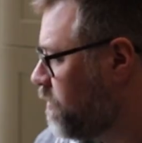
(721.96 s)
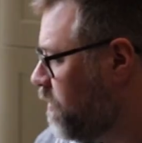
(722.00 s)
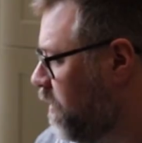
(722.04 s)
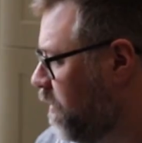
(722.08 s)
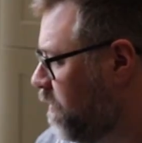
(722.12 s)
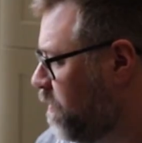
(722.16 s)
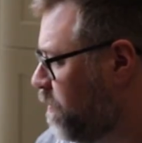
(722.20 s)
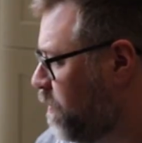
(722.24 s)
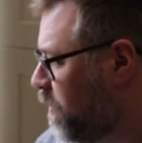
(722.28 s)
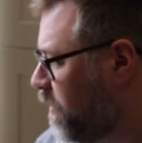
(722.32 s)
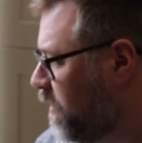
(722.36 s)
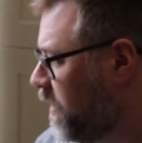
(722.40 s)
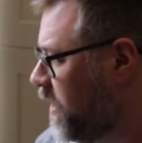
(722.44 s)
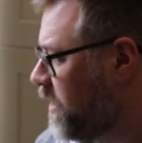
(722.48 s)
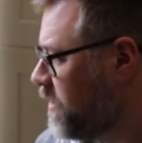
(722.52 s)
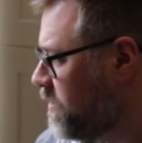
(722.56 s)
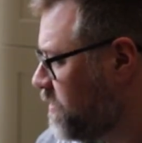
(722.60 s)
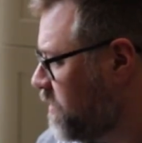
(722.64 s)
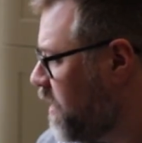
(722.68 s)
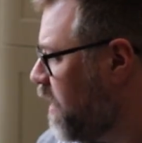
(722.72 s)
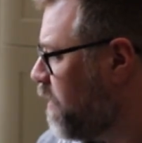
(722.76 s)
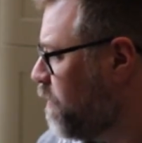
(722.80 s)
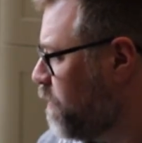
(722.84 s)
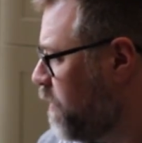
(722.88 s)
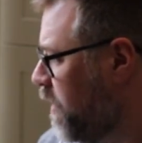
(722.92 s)
stuff, but
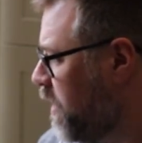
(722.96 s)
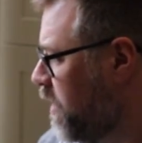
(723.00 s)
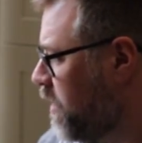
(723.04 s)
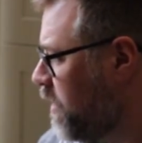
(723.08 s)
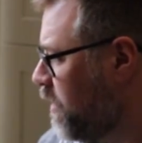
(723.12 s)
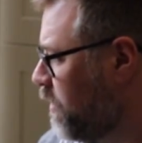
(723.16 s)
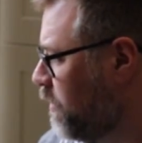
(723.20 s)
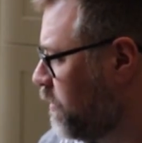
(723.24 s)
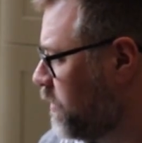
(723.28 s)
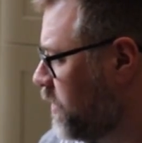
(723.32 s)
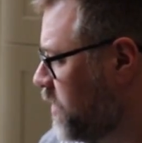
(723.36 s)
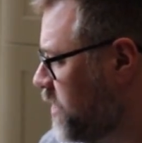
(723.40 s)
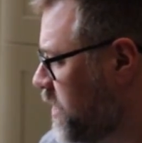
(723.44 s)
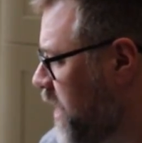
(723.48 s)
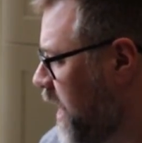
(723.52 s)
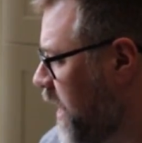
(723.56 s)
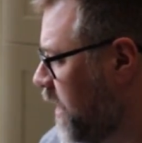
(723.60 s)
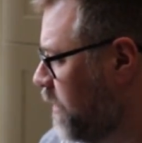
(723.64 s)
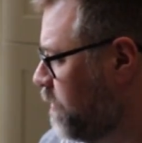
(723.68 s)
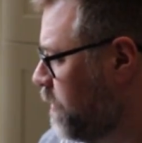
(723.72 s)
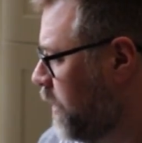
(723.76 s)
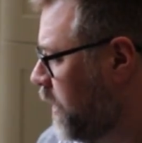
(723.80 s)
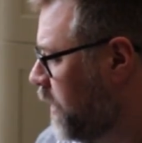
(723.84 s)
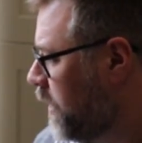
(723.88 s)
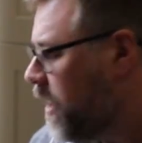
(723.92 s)
it's noteworthy all the
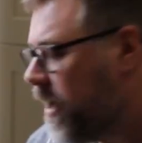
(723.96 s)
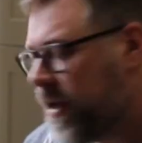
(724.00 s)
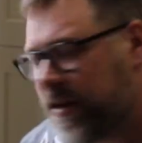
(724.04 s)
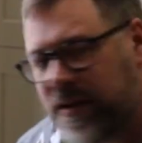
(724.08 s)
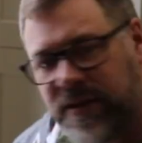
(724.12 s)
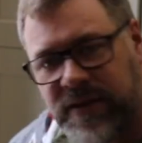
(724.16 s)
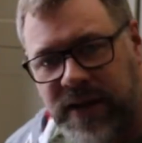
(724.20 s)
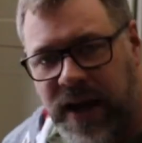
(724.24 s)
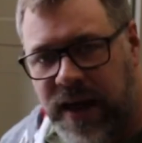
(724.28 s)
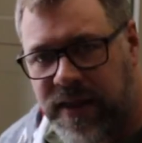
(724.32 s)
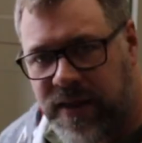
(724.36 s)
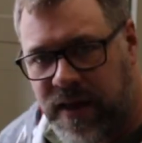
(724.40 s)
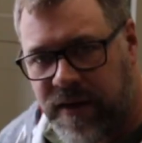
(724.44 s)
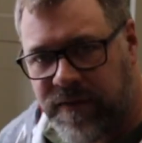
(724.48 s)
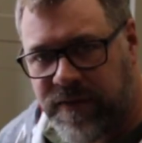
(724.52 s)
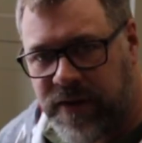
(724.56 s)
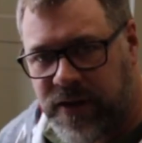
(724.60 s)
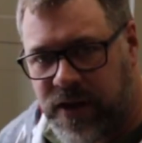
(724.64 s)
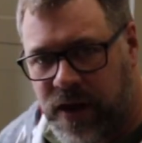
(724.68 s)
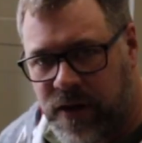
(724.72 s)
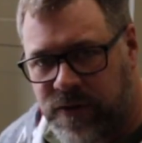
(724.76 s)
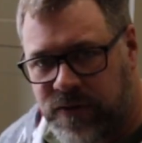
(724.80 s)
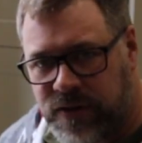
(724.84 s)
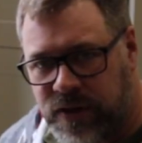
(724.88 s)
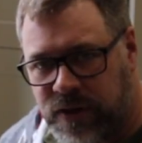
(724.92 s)
same. And I'll get that
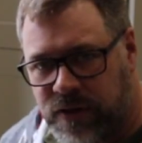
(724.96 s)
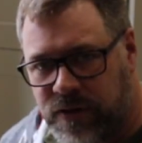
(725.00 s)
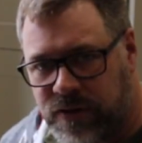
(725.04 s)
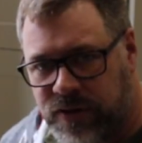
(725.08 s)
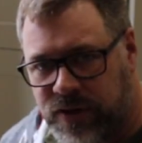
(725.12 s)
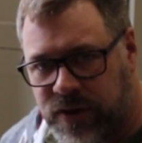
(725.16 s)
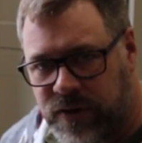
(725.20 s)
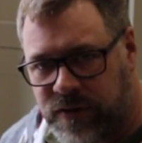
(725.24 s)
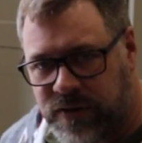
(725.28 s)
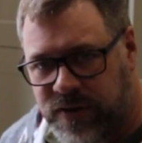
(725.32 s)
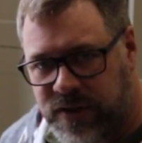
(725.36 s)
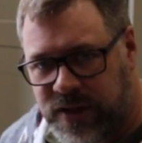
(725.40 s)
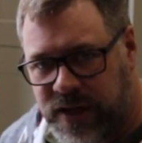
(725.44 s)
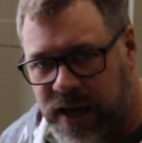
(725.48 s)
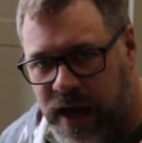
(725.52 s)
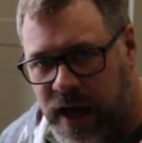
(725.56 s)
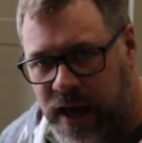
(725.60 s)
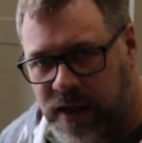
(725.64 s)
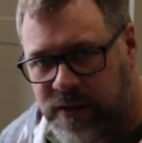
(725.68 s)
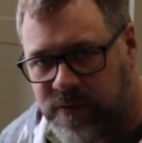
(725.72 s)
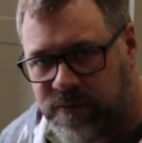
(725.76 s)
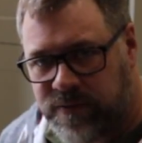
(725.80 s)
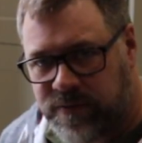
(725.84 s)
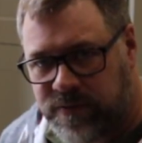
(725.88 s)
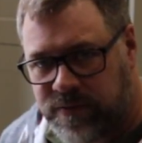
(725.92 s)
video to you as soon as I
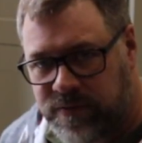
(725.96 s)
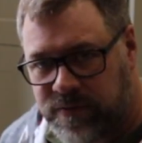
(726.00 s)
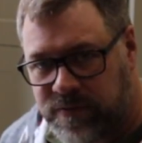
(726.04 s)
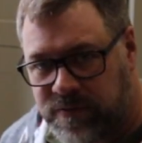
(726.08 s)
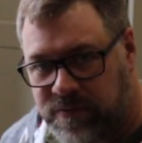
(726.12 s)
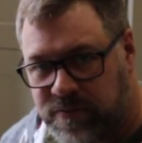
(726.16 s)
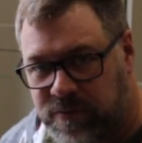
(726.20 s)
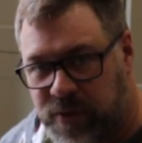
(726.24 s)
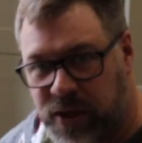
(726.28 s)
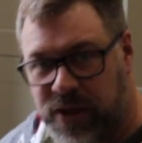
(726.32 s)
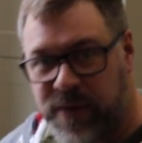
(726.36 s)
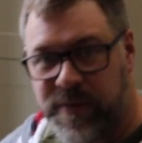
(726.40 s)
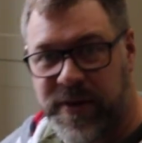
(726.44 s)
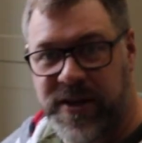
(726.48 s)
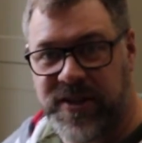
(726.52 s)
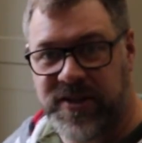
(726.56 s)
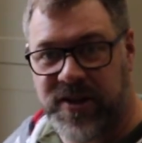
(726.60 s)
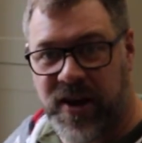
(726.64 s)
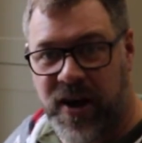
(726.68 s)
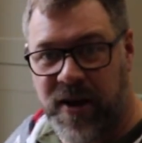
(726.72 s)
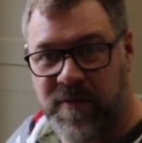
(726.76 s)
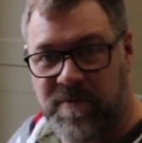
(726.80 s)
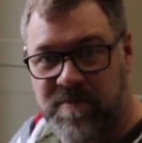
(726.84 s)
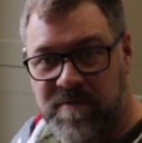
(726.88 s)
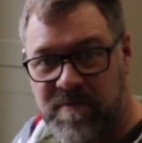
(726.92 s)
can. But in the
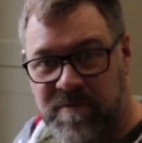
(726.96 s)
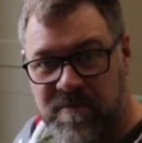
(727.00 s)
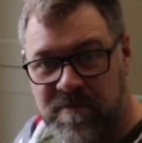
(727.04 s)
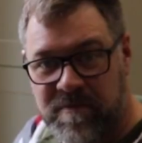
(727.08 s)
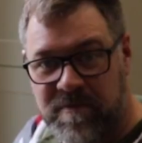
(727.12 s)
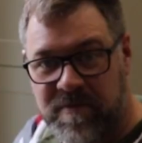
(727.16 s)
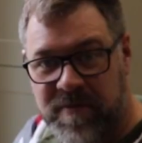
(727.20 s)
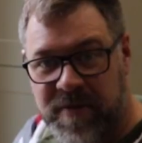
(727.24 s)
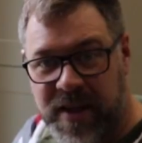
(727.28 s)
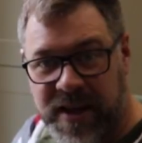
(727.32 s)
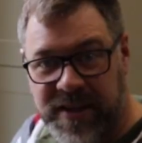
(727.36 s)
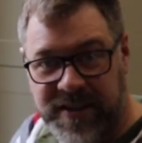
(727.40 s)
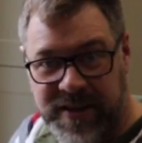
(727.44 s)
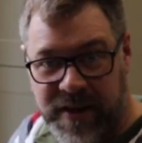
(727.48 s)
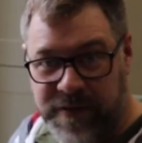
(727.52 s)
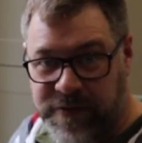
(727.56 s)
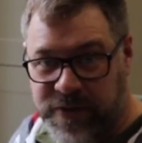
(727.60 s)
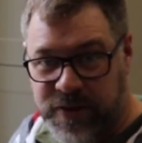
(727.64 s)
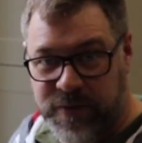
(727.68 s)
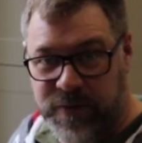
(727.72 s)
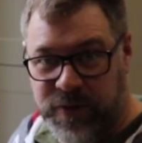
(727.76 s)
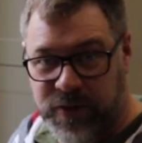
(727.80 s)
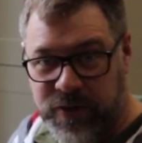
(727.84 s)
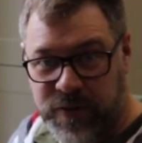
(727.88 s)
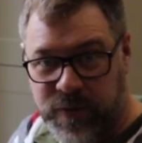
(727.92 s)
meantime, thanks ever
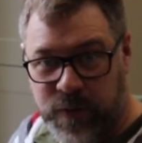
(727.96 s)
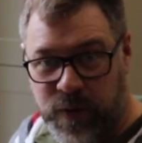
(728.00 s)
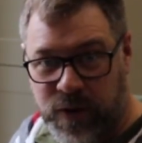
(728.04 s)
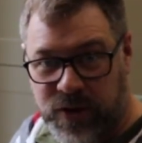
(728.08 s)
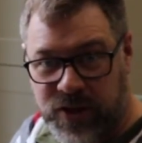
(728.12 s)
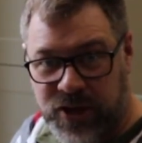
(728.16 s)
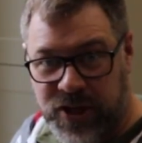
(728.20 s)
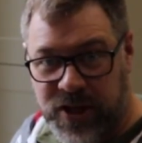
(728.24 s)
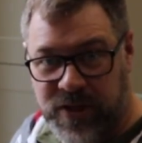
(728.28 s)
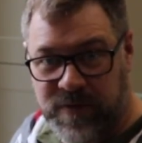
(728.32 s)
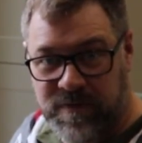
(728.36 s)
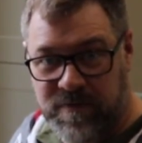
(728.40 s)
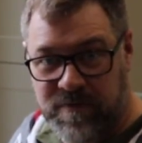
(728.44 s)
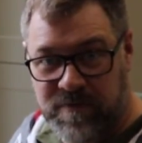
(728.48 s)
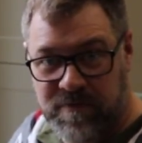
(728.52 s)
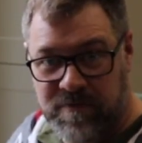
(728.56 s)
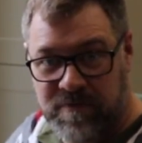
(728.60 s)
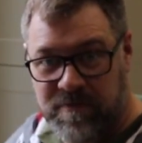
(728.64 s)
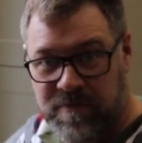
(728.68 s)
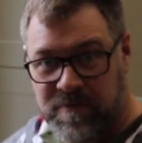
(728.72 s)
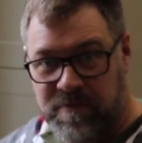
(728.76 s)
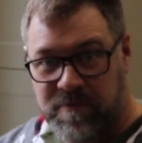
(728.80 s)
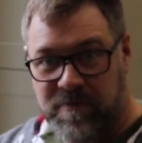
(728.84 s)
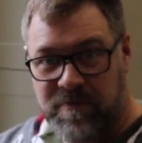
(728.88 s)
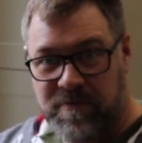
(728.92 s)
so much for watching.
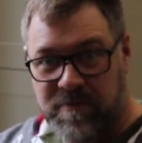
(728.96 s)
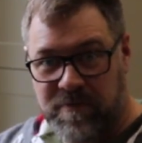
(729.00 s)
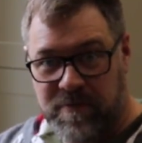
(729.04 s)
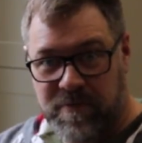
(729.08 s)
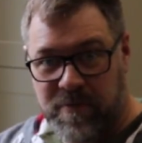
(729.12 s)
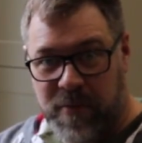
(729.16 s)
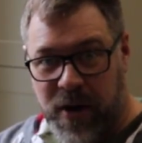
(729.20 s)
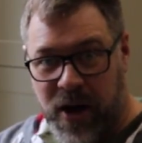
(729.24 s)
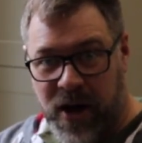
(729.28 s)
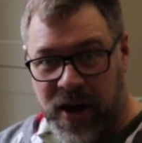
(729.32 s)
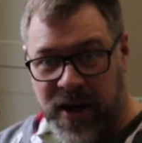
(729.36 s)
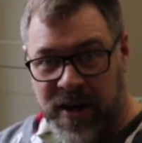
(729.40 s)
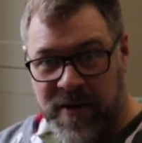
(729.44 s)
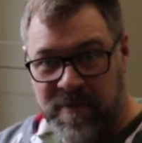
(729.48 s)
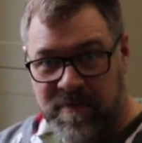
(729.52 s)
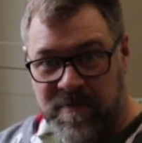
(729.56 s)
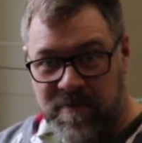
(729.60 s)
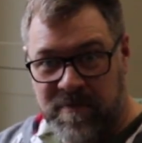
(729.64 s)
Bye.